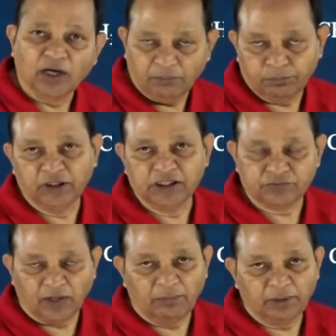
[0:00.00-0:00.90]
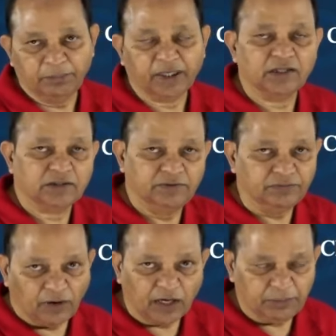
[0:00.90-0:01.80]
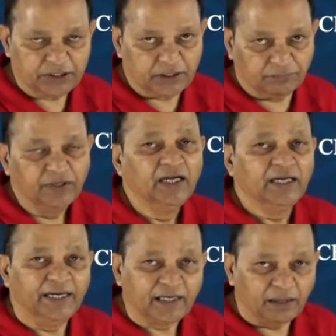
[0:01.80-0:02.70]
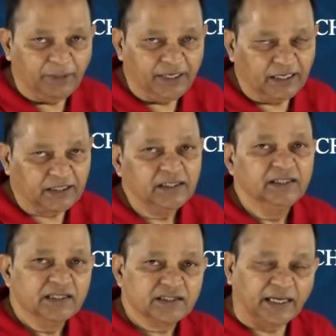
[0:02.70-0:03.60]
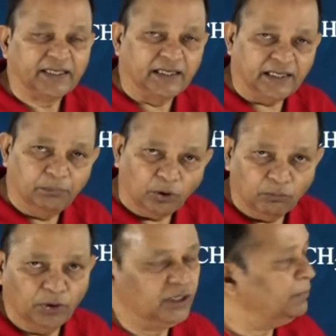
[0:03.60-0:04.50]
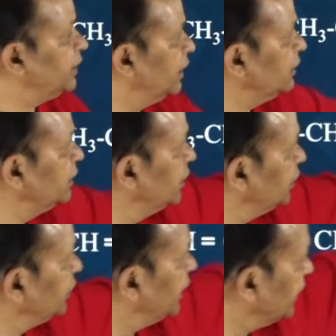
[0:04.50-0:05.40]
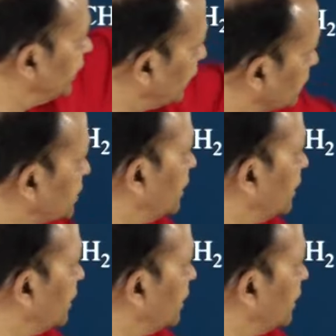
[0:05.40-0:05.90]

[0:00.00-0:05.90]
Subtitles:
compound is formed because of the formation of intermediate cyclic bromonium ion. You get a trans